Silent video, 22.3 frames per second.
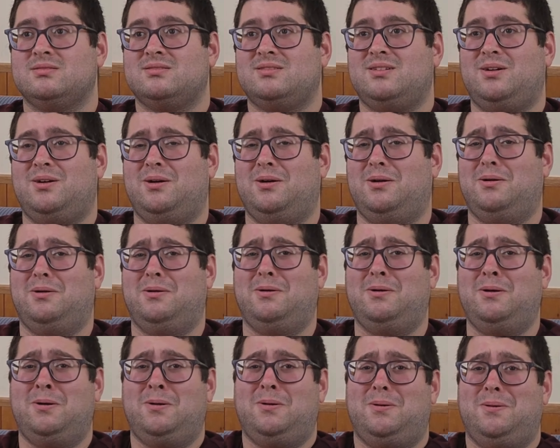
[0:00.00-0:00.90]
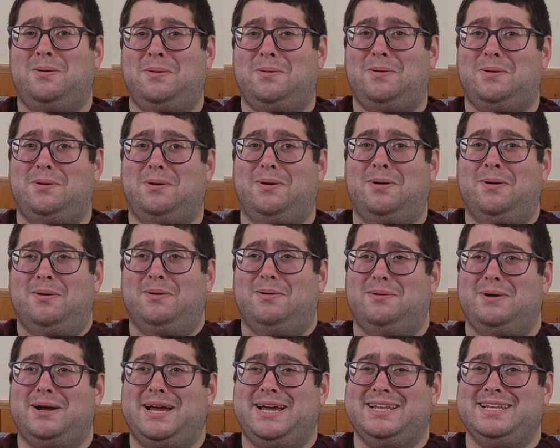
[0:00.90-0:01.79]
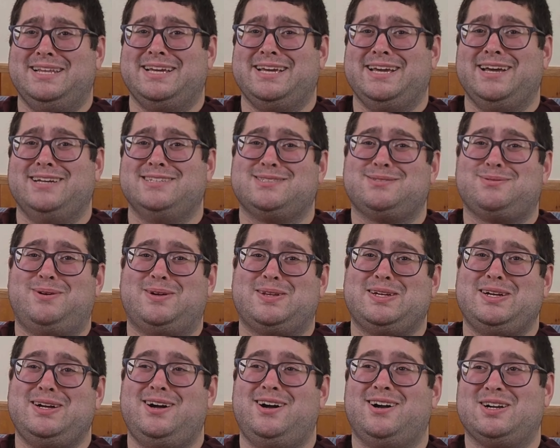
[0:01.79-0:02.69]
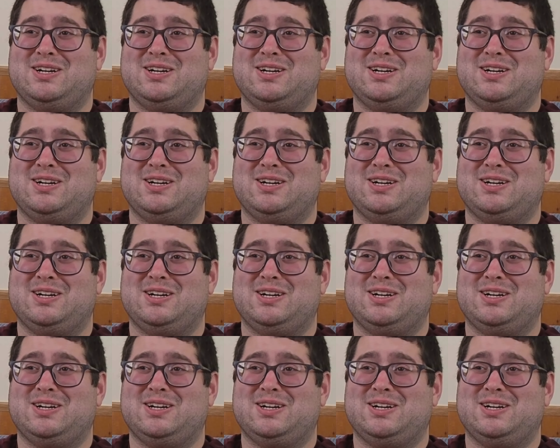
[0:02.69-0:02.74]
Oh, Ellie, I just want to hug